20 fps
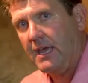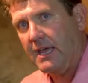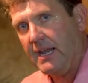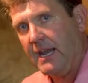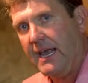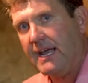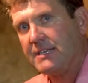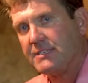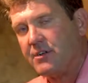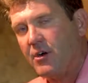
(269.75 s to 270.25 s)
It
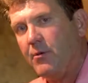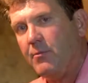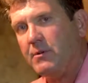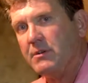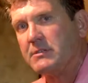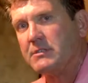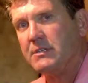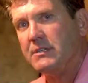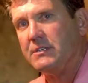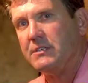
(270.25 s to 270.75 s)
has
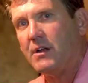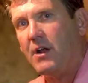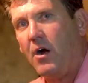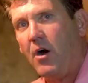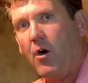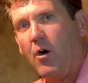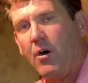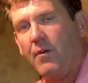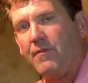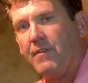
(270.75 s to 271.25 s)
almost an
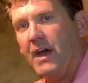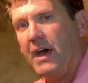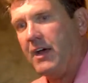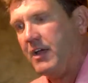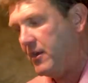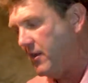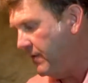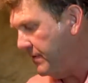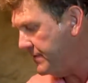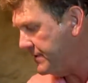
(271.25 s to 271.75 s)
R
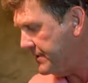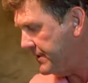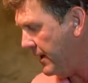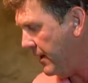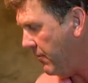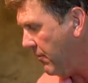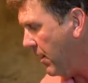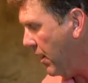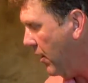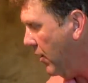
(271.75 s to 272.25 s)
value of
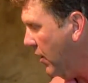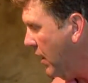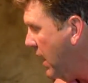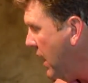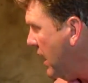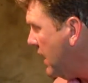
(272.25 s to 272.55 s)
0.